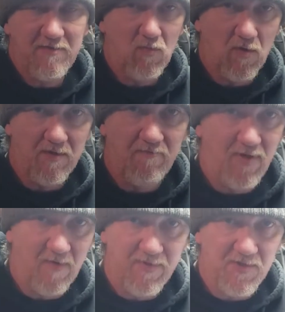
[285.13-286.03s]
more than
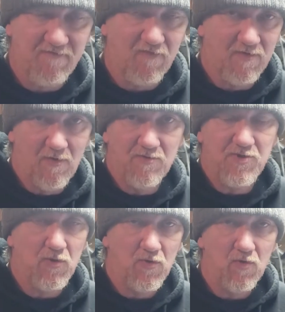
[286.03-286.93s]
puppets for those
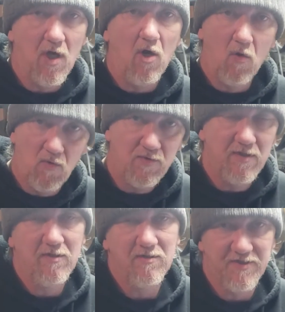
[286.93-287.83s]
who
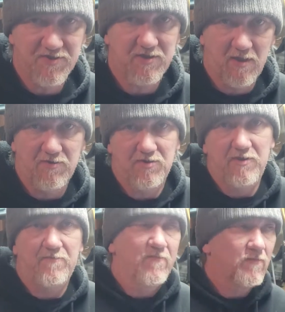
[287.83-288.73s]
own this country.
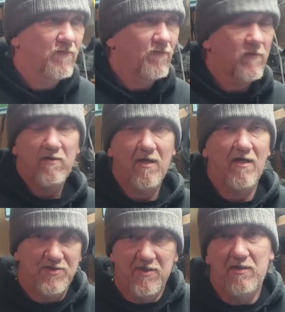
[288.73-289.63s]
Yeah,
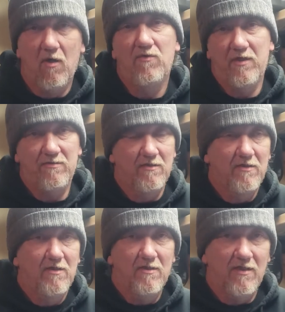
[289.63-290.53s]
I said own it.
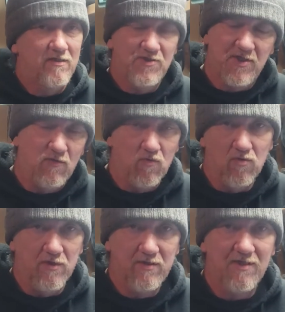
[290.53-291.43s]
I didn't say
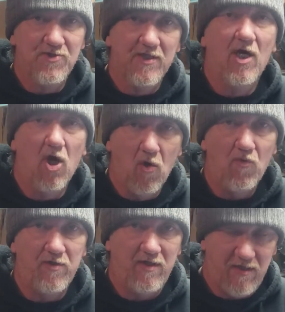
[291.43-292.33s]
rule it. I said
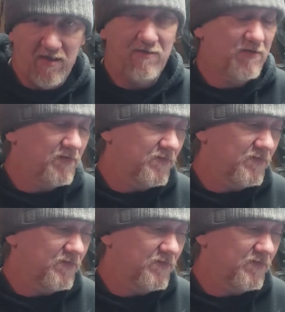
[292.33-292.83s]
own it.